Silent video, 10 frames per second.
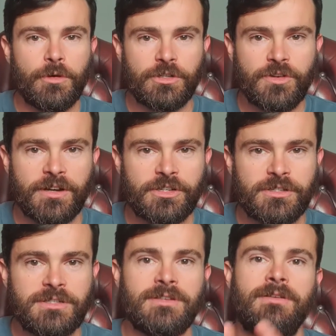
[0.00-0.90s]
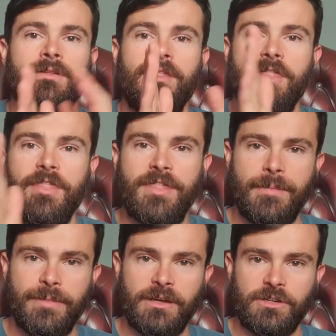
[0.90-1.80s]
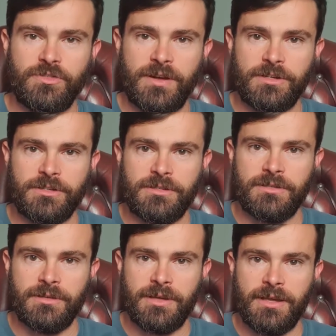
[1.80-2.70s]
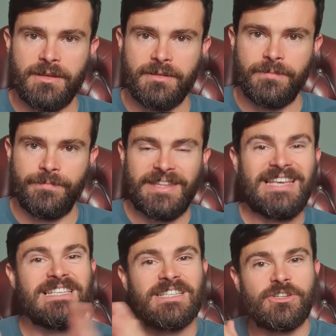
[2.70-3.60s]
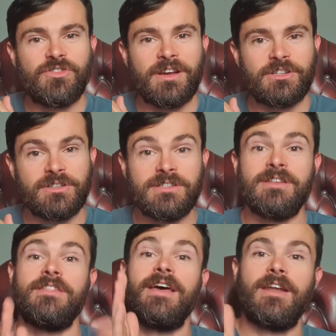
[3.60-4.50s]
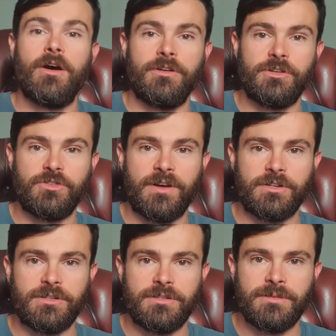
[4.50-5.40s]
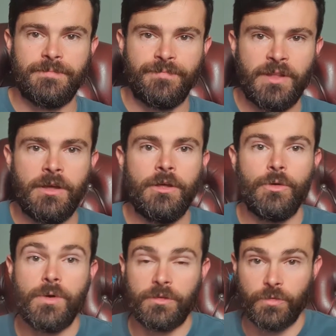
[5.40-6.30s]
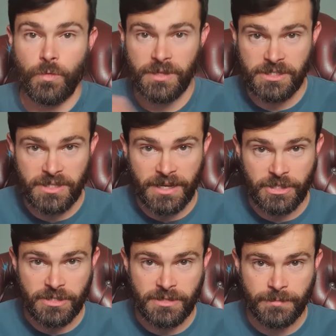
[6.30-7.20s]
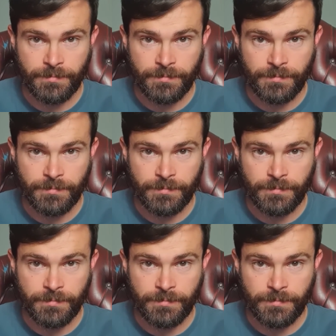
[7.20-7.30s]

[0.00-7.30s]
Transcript: distractions, then bigger distractions. Okay? Easy distractions, then harder distractions. Work through all these stages.